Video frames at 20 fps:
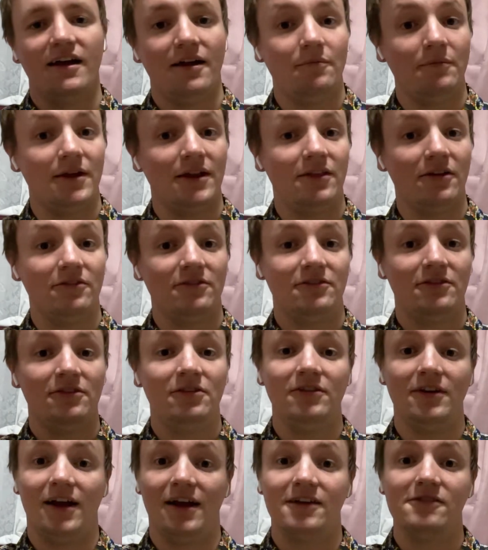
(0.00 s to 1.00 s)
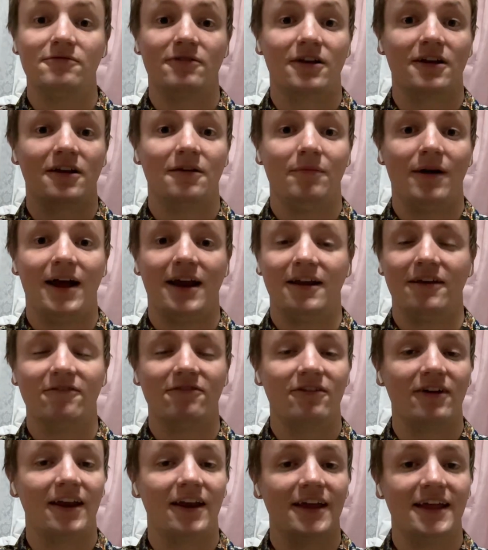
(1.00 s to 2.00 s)
I mean, those two guys were combining
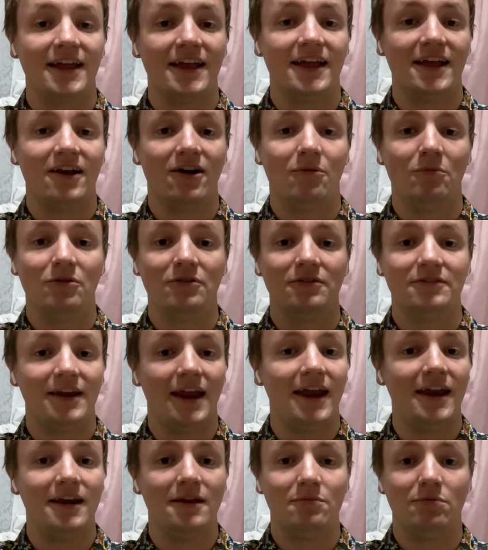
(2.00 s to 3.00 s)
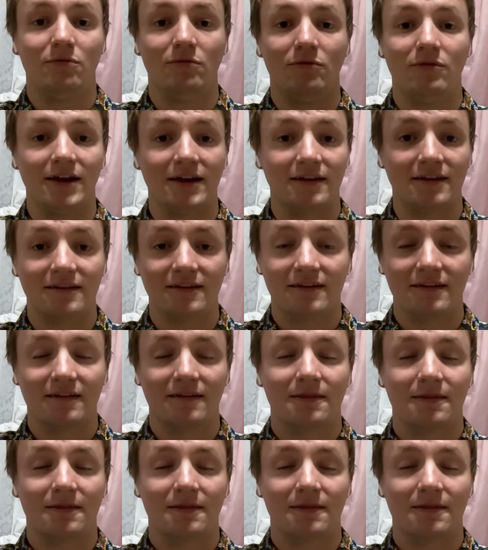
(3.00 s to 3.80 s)
for like almost 80 points.